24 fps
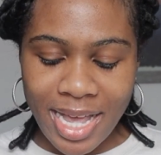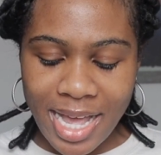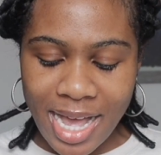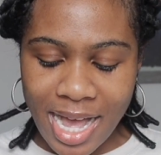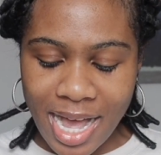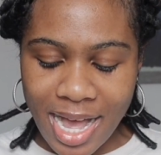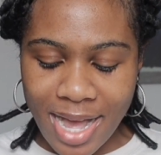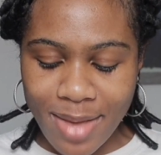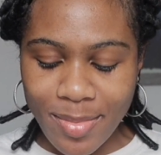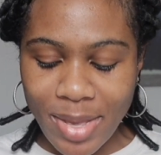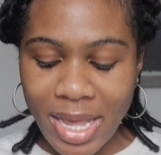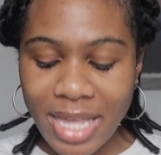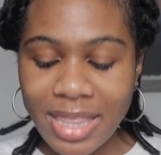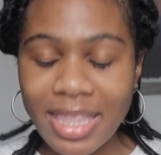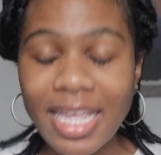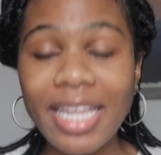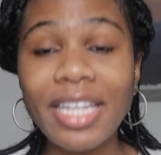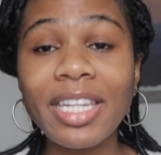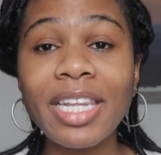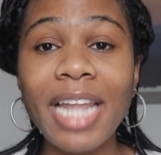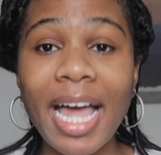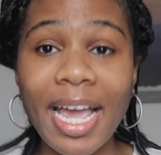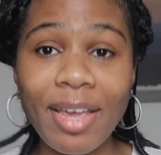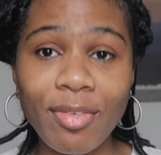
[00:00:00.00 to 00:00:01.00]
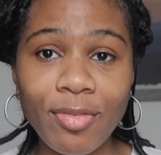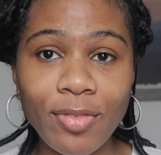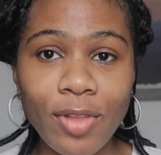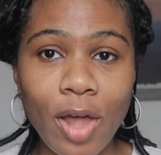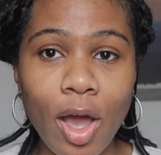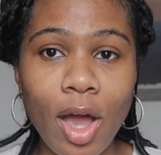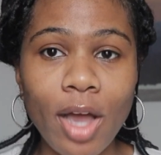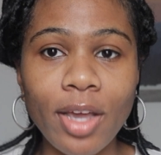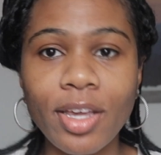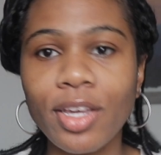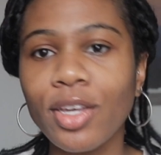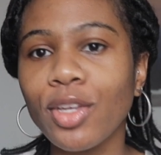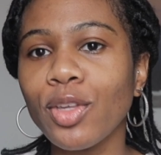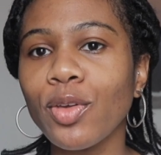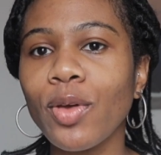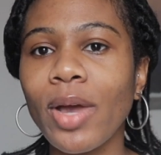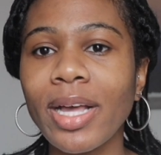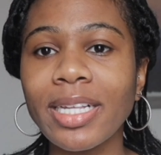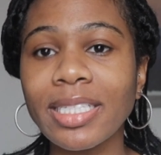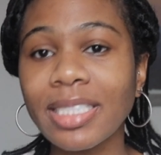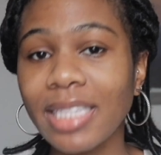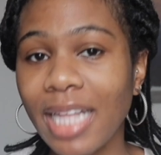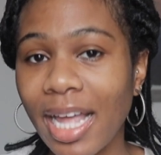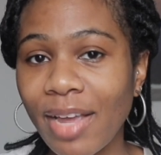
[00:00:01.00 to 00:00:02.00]
And then LifeLock. You
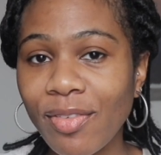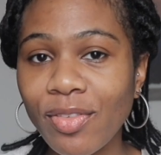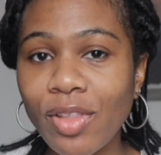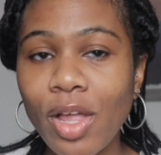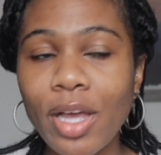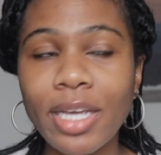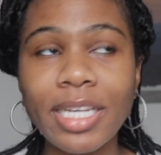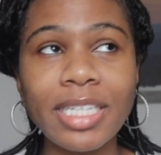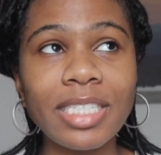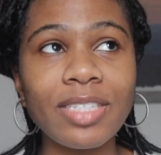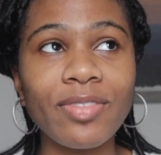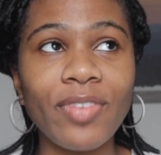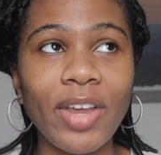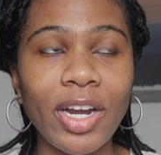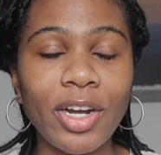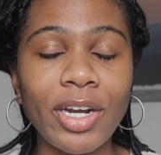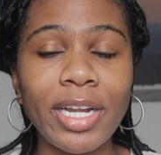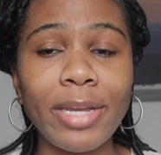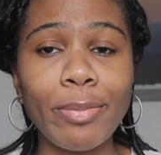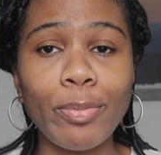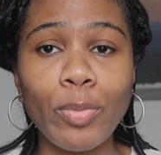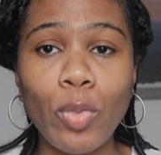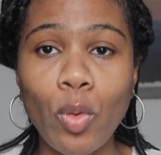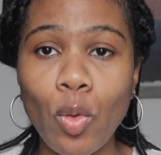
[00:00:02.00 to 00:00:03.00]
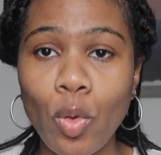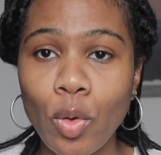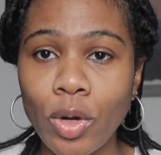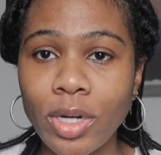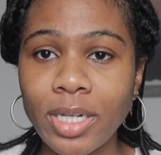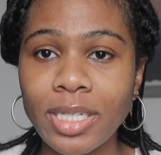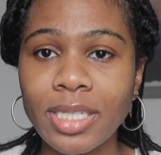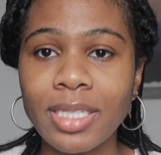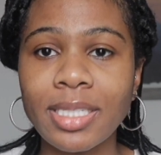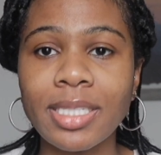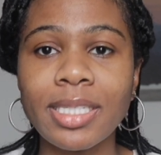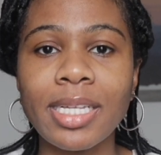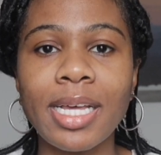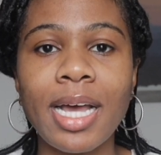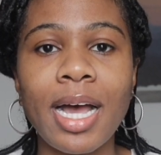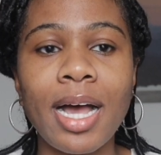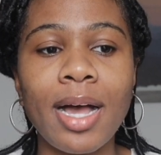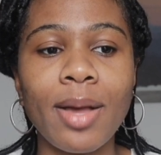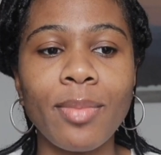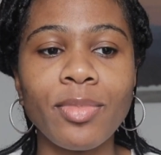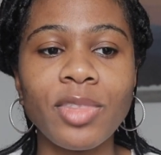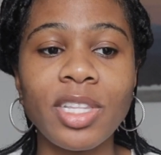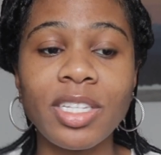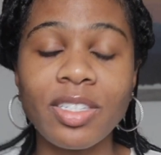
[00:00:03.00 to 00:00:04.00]
guys, LifeLock is very important.
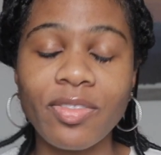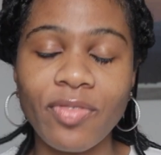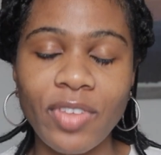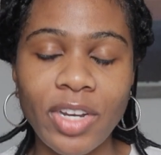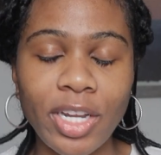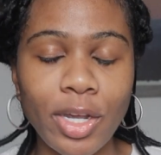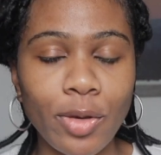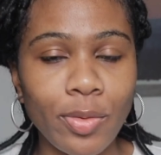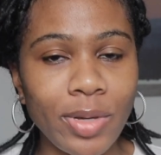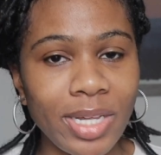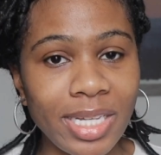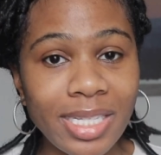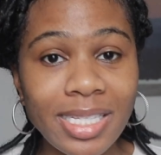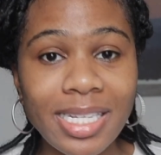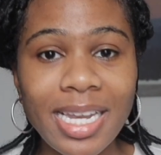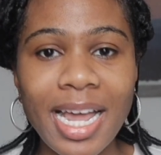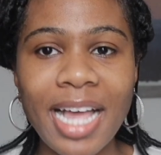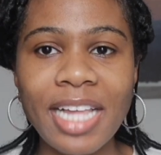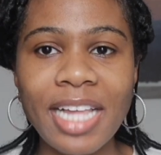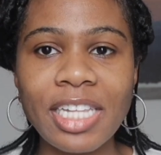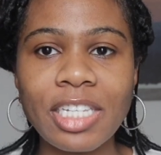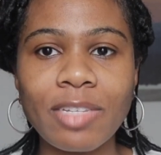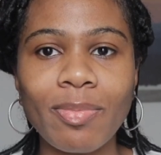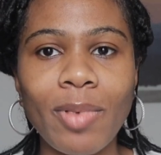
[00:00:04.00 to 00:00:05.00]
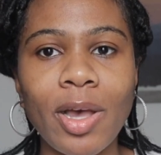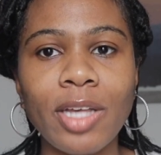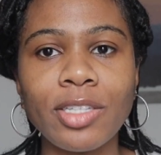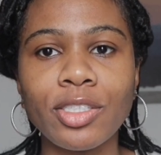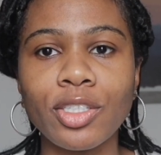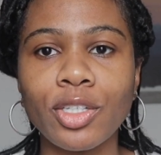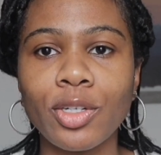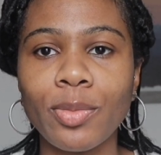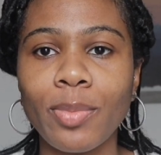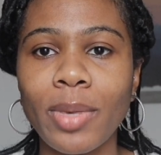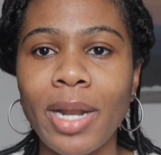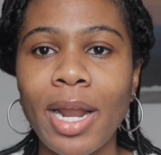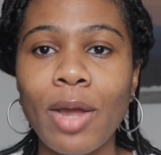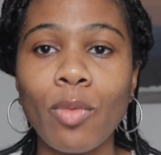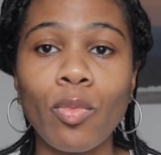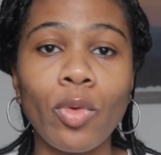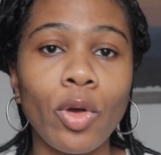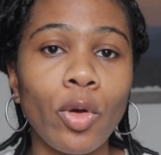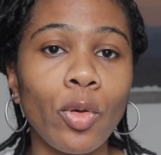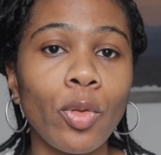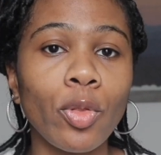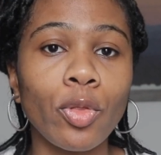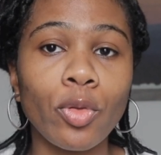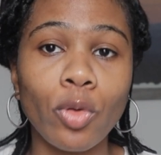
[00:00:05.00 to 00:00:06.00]
This video is not sponsored, but I
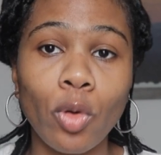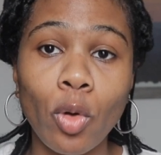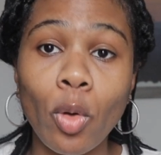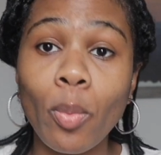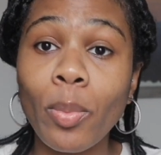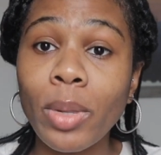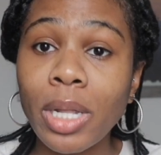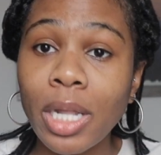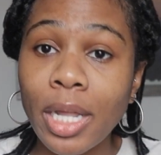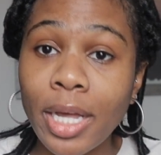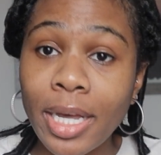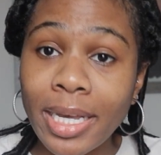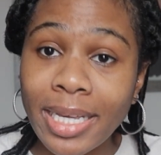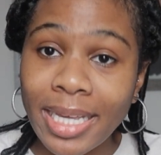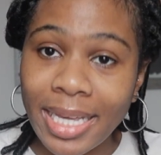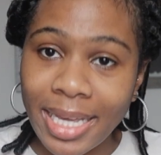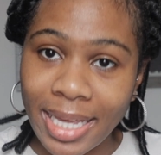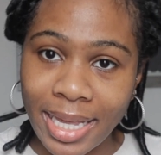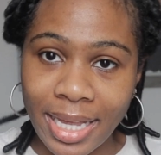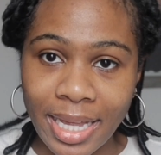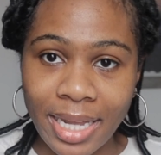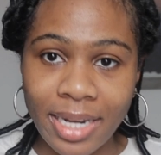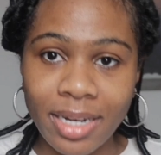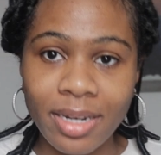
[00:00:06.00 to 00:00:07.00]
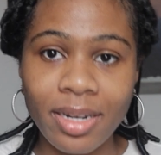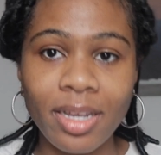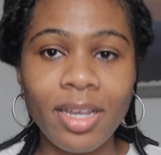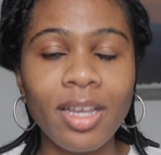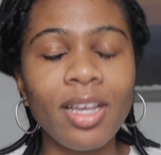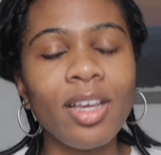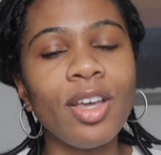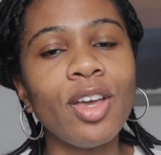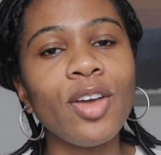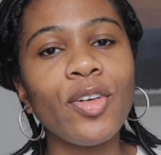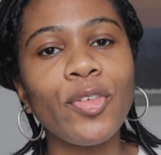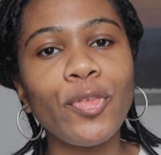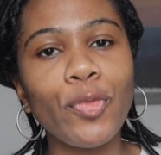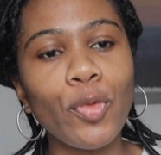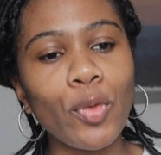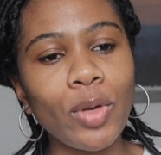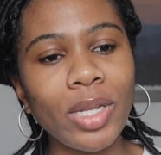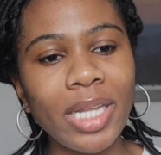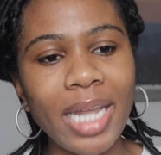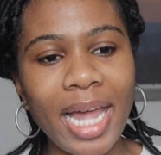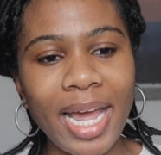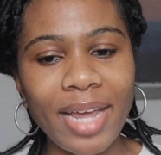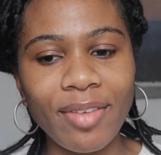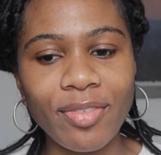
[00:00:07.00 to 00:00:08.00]
will throw a plug in for
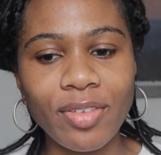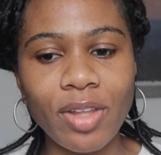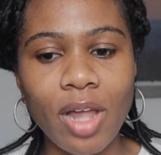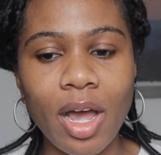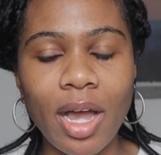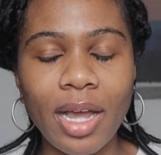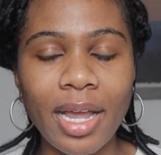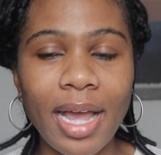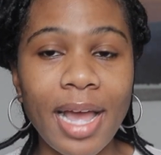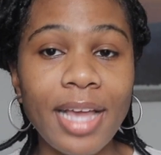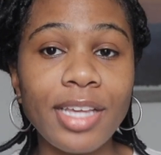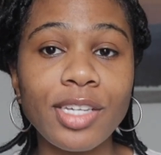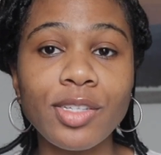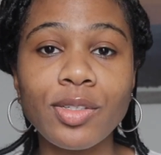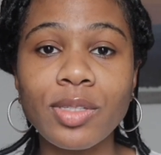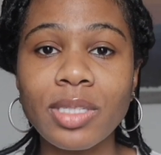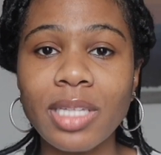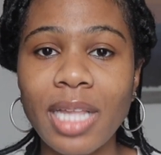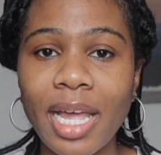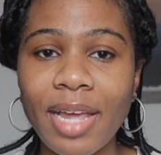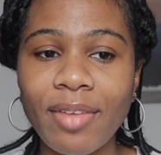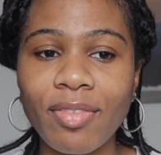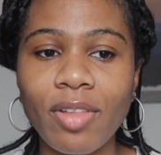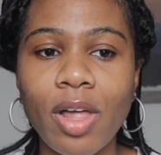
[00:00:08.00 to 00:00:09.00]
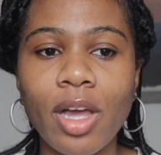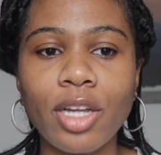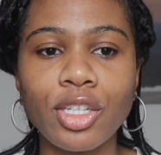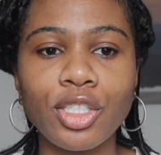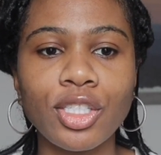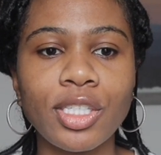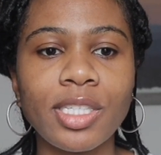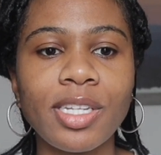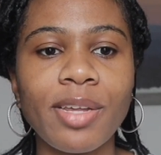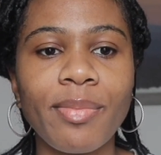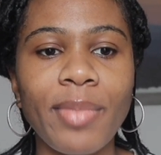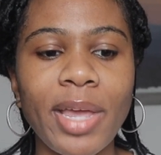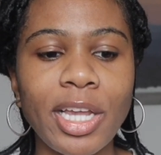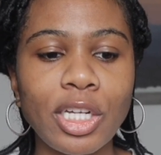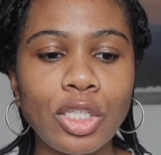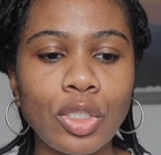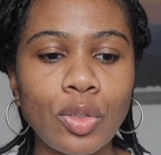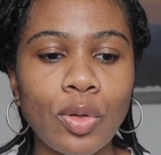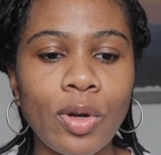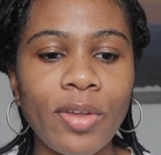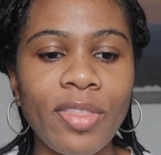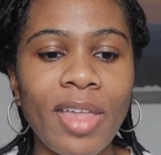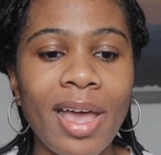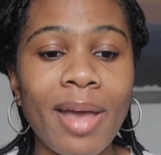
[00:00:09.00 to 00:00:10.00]
LifeLock. I use LifeLock just to make
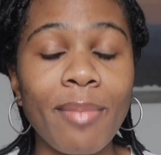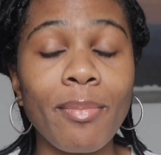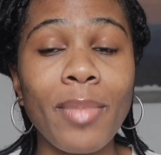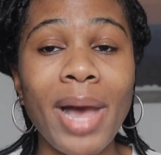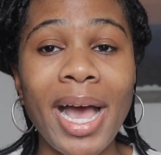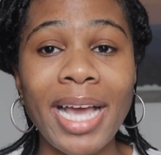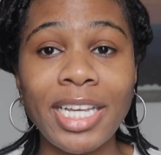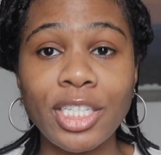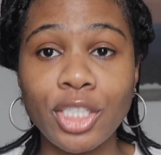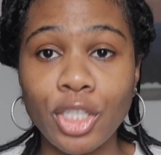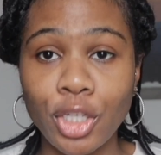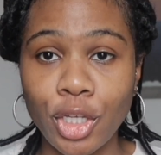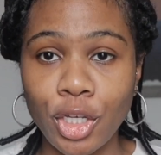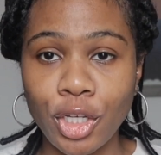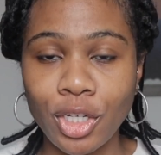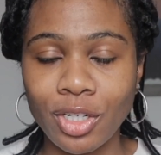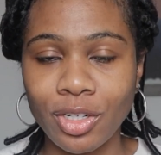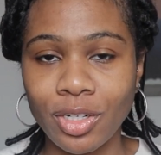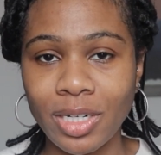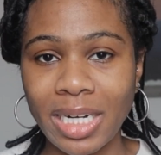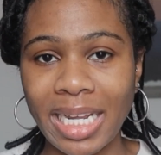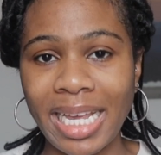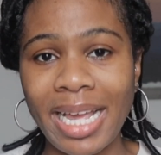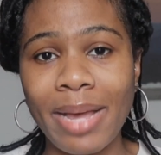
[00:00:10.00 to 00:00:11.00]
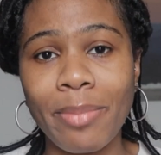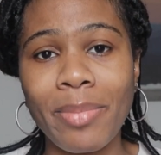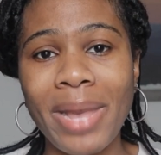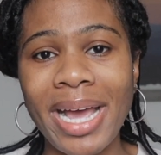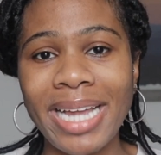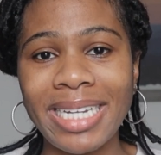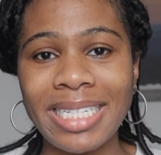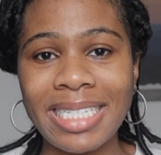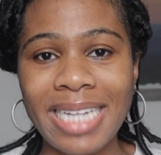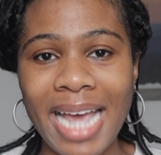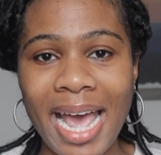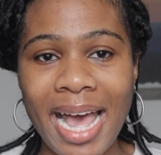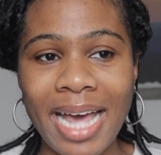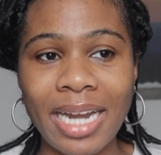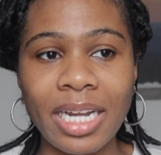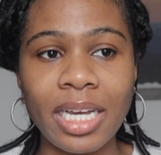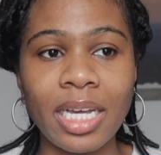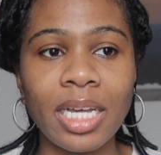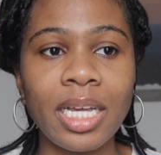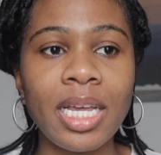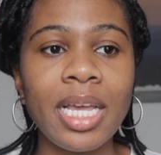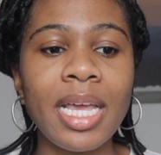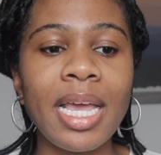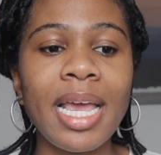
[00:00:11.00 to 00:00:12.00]
sure that my security and my data